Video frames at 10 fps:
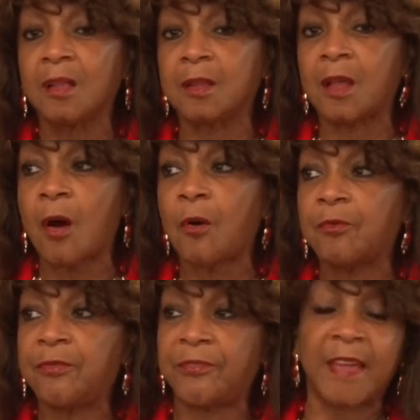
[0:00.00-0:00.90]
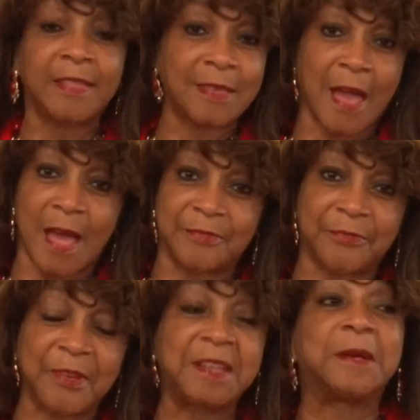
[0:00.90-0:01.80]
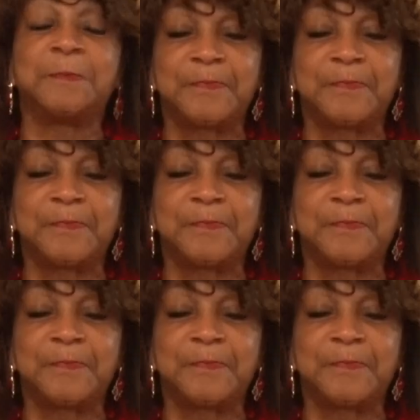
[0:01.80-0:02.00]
law, faith, and freedom.